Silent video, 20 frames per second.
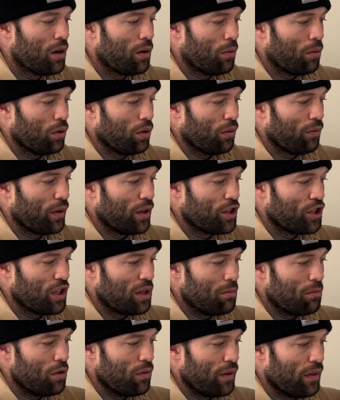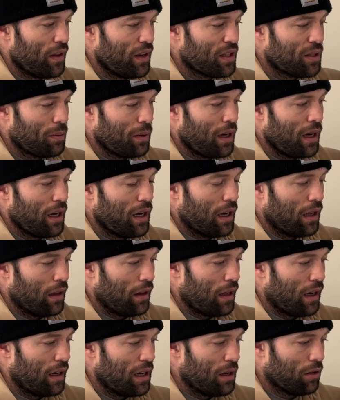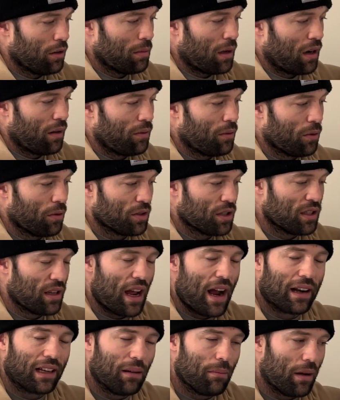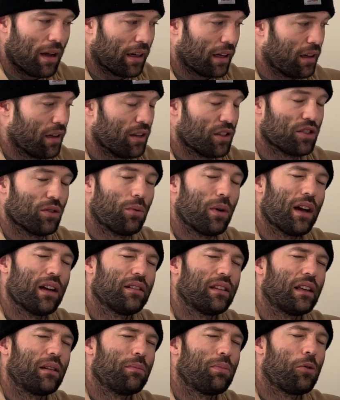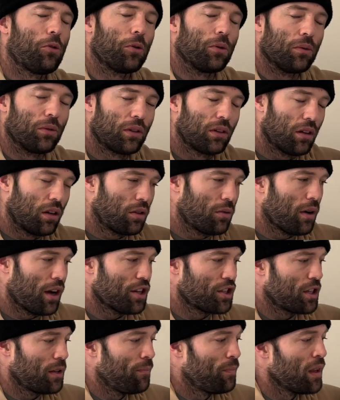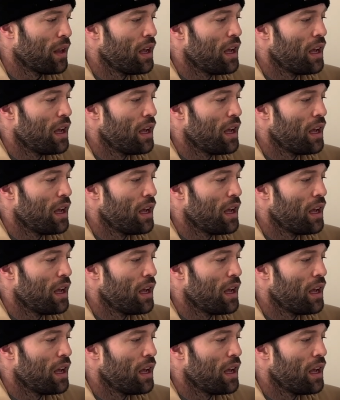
will eventually move it this way, and that equal amount of force is acting back in us. So why is that important? Good question.